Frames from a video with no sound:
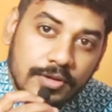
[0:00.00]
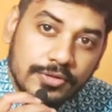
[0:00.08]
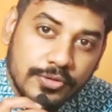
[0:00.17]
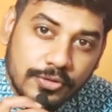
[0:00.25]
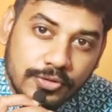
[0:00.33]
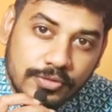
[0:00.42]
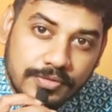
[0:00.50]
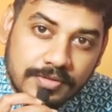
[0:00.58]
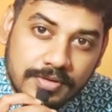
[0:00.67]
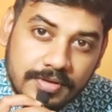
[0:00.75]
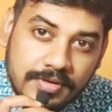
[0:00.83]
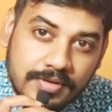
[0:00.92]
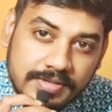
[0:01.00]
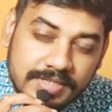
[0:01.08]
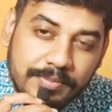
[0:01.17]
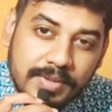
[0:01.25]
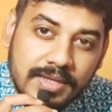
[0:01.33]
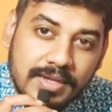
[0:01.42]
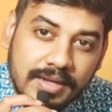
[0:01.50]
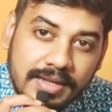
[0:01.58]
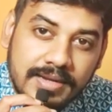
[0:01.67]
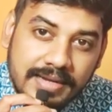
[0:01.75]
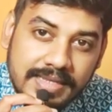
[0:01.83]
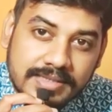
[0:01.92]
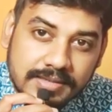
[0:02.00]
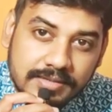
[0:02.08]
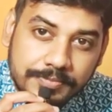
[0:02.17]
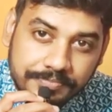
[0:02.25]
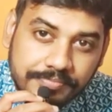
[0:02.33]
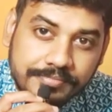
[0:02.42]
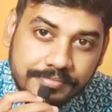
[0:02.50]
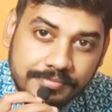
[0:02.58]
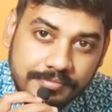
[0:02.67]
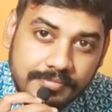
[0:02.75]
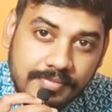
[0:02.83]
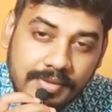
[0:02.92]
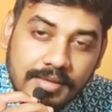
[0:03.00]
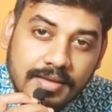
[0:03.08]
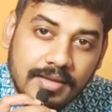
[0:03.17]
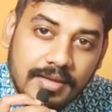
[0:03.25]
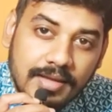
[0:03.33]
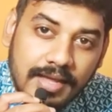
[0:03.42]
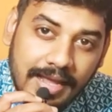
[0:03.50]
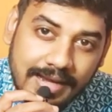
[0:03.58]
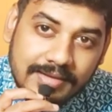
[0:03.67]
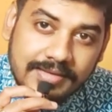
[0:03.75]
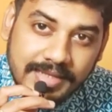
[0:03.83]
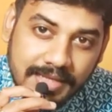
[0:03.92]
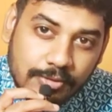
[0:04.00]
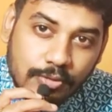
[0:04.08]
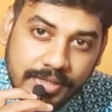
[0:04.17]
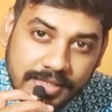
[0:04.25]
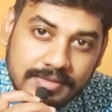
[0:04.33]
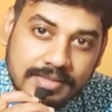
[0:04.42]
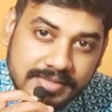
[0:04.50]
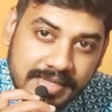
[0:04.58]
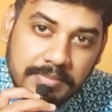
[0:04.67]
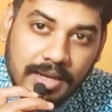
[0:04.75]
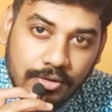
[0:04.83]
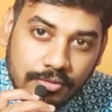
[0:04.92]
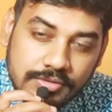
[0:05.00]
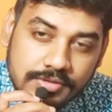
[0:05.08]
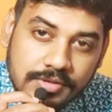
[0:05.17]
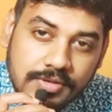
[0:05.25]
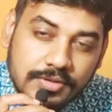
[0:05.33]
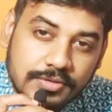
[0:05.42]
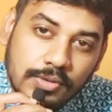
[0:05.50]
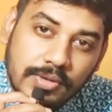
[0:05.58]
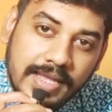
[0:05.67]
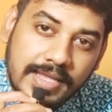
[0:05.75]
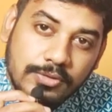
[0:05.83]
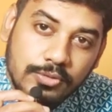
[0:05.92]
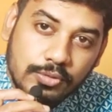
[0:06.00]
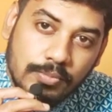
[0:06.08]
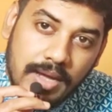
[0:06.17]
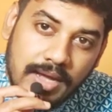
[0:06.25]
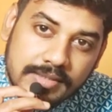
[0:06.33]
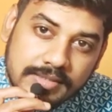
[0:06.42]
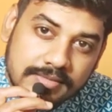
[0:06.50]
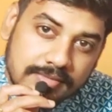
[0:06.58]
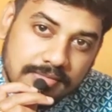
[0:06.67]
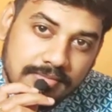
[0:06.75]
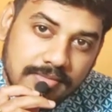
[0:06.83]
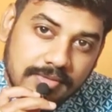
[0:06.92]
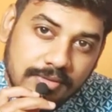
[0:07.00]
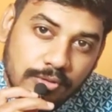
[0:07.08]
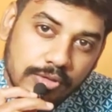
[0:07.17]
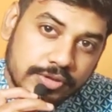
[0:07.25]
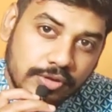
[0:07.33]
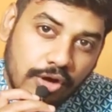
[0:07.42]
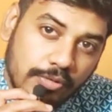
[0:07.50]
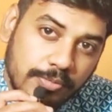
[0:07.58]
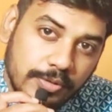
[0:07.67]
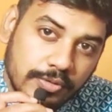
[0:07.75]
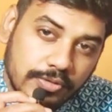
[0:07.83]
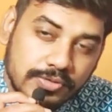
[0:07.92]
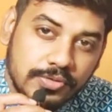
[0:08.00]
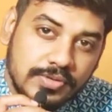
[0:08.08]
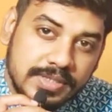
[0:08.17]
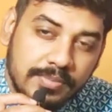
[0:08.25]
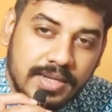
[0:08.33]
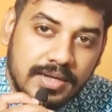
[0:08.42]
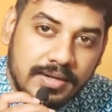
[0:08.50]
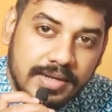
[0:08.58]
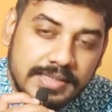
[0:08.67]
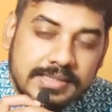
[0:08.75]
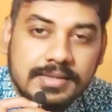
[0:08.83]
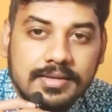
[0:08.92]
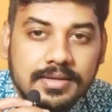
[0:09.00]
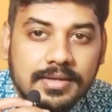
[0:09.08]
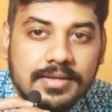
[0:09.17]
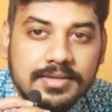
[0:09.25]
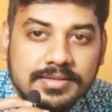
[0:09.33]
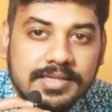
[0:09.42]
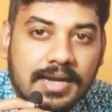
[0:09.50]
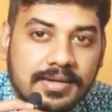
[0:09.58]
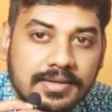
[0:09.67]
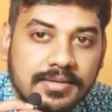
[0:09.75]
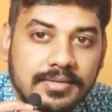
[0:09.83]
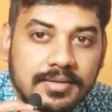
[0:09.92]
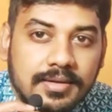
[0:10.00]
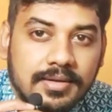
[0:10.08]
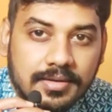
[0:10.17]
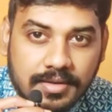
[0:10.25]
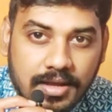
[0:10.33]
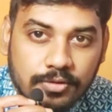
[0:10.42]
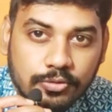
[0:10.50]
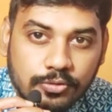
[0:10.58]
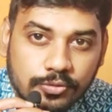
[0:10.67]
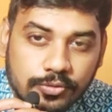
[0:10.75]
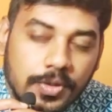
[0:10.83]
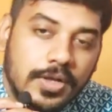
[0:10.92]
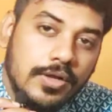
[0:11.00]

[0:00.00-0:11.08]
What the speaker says: So similar in nature, and they are ruling the same house. So Ketu Mars rules Scorpio, so similar in nature. Saturn Rahu